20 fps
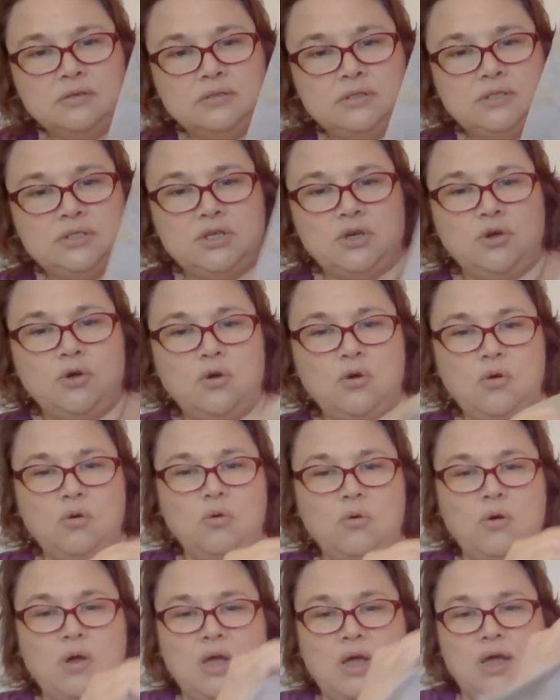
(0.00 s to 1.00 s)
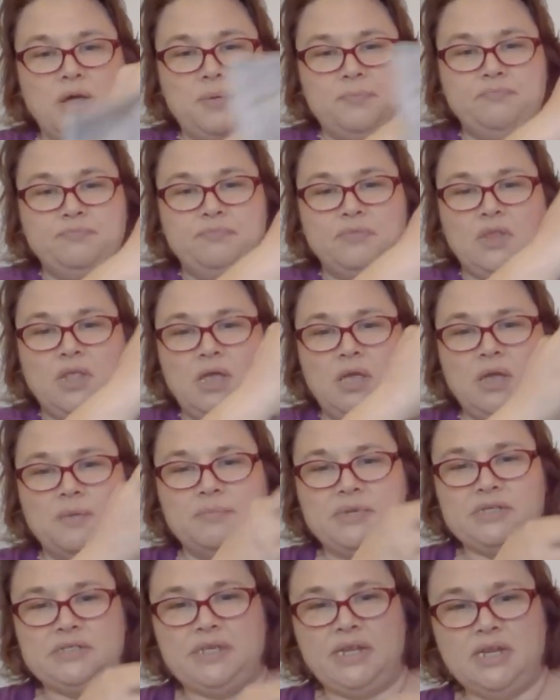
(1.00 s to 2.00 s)
So um,
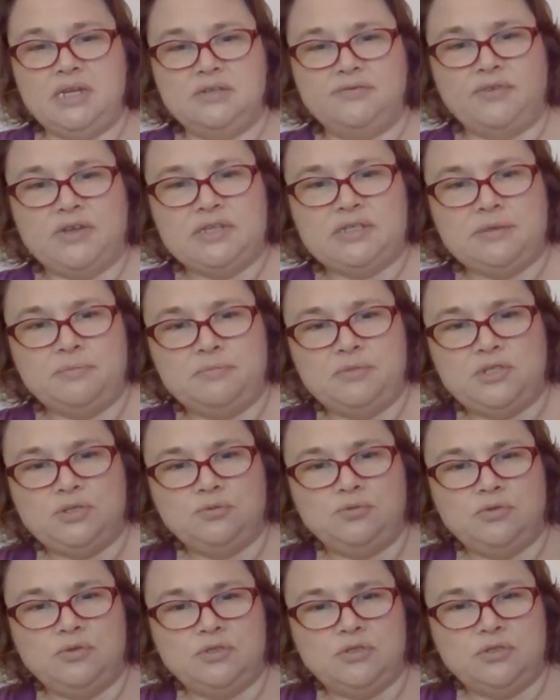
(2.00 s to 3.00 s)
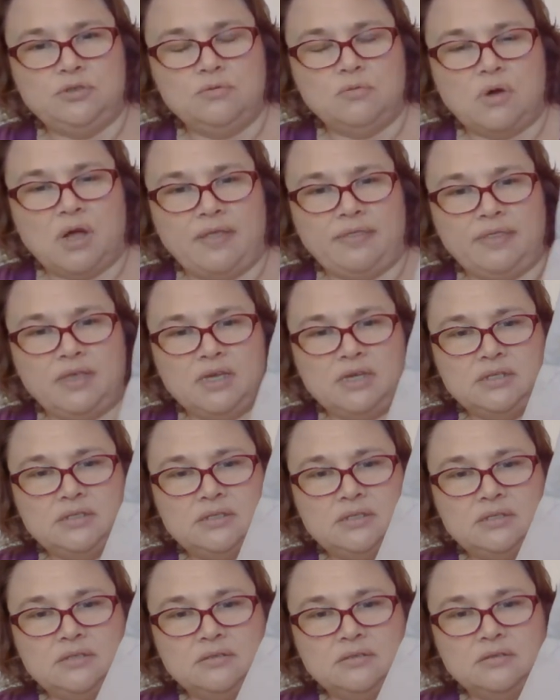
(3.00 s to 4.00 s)
excited to find something to do on
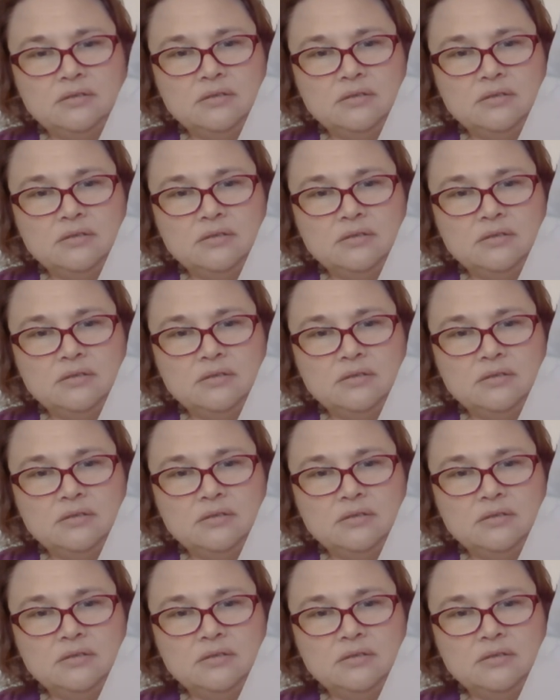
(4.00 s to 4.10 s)
this.